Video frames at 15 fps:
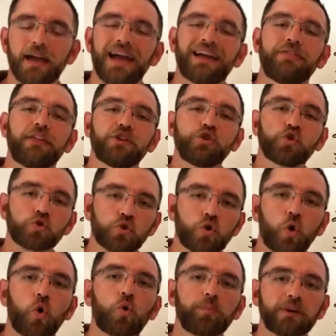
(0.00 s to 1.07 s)
And then your
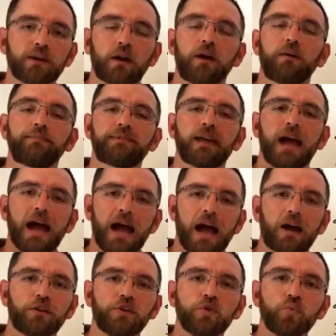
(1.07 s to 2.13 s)
goal becomes,
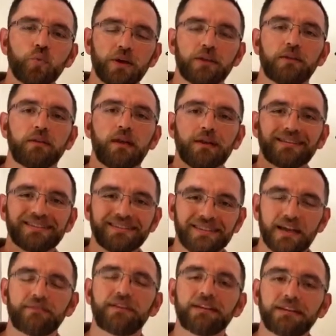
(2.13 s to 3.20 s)
how do you win
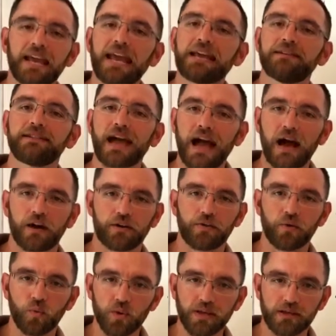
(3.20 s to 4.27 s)
7 days out of
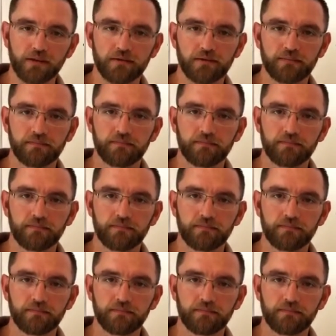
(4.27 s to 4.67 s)
the week?